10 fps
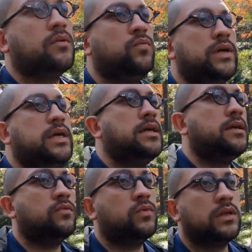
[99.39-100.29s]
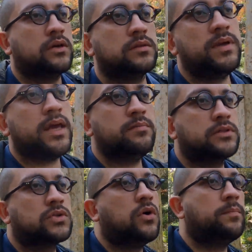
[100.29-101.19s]
we will not be able
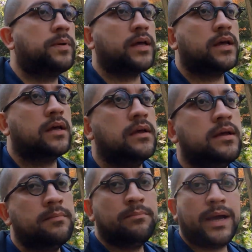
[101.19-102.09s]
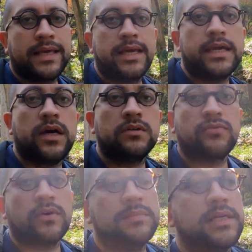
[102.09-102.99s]
to open a bank account
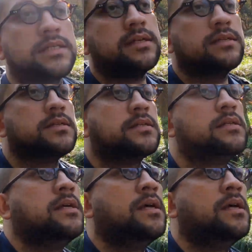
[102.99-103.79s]
from distance.